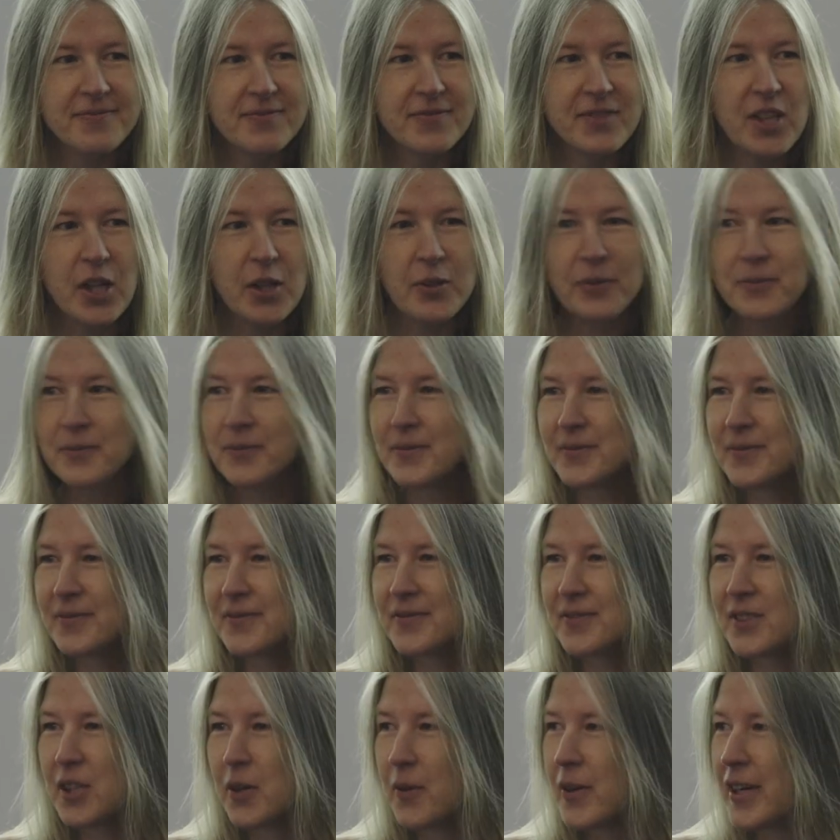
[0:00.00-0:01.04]
No?
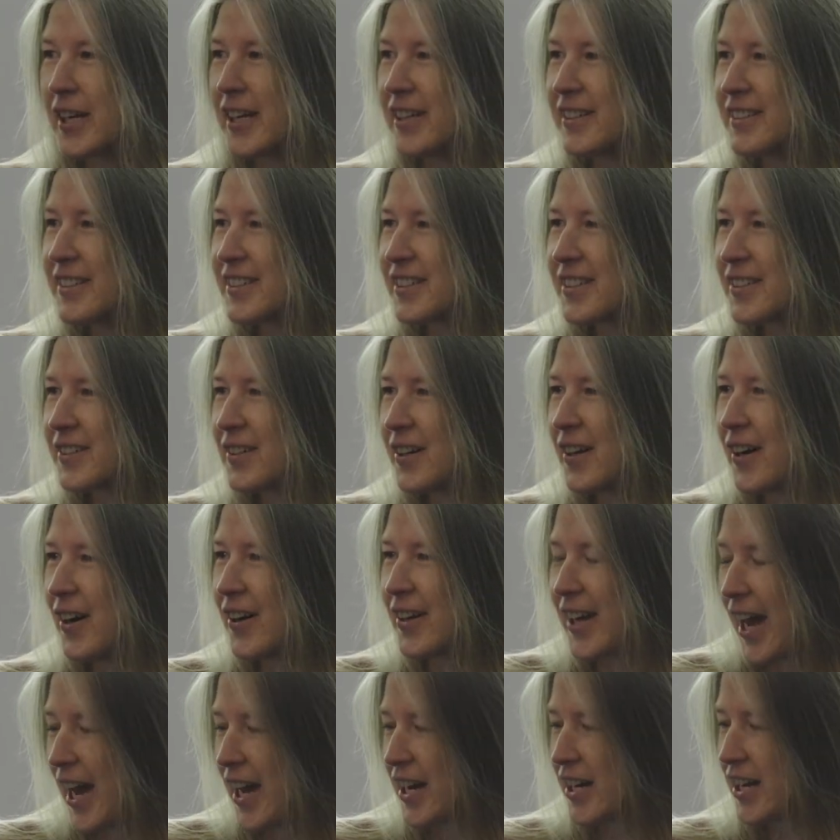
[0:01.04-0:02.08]
No one else?
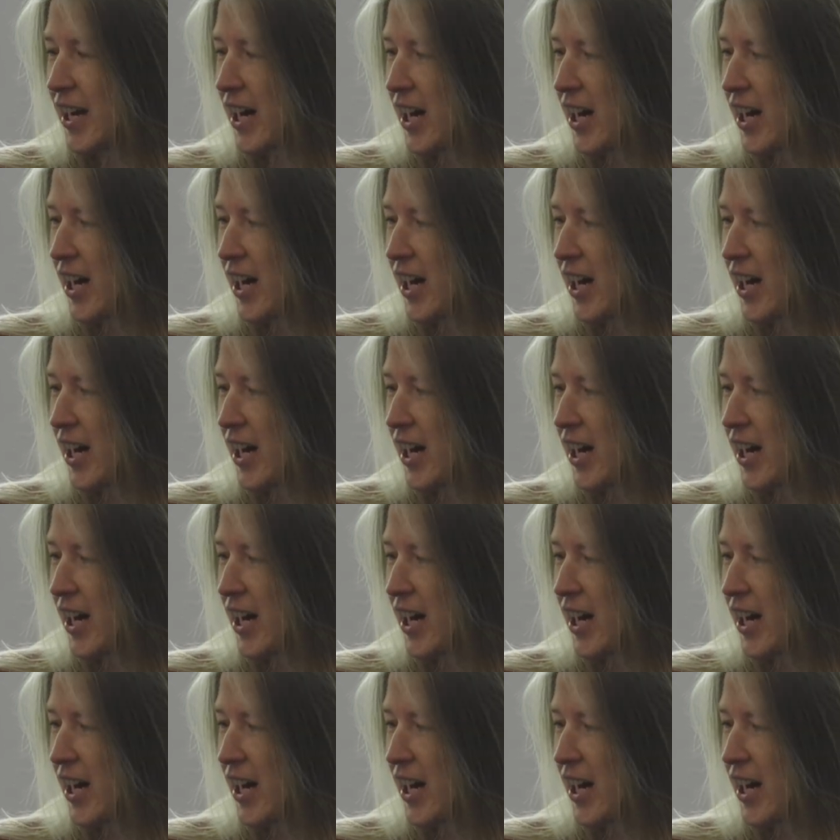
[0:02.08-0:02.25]
Okay.